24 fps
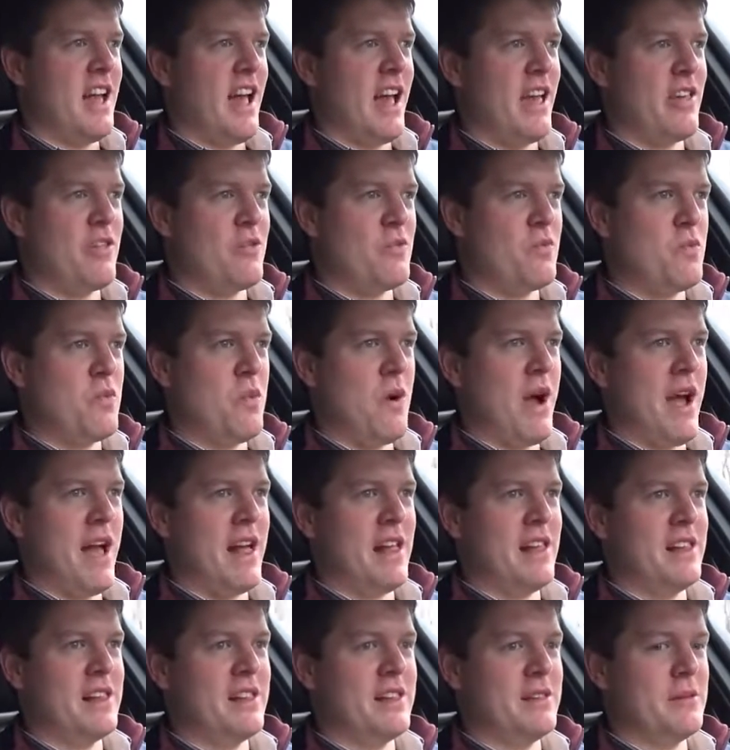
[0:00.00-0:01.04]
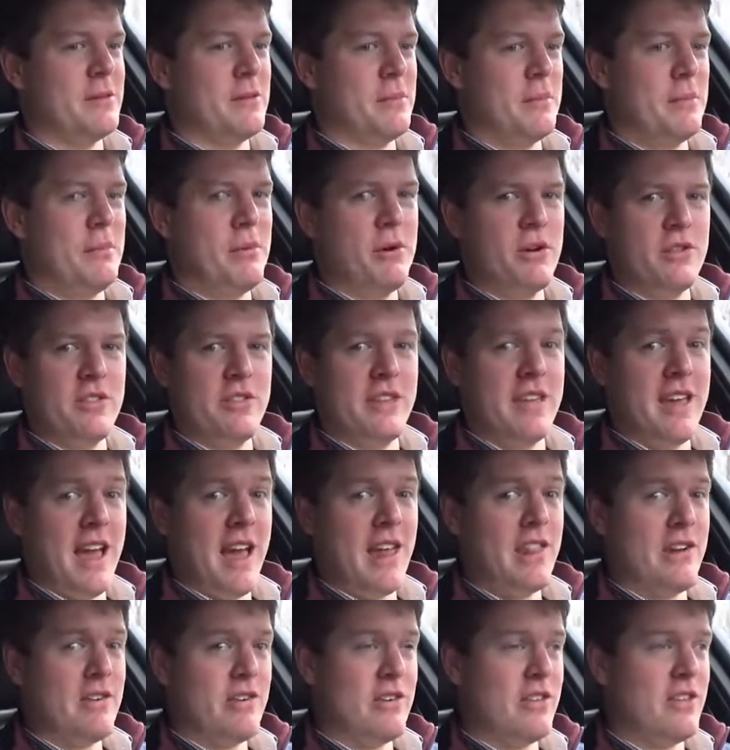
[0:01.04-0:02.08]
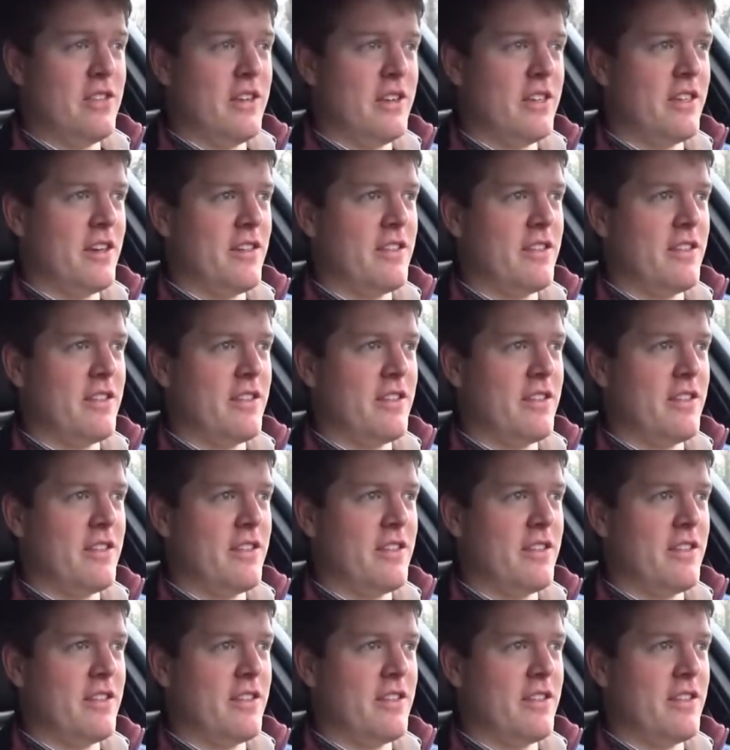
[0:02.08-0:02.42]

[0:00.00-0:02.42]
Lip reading: as well put together as this.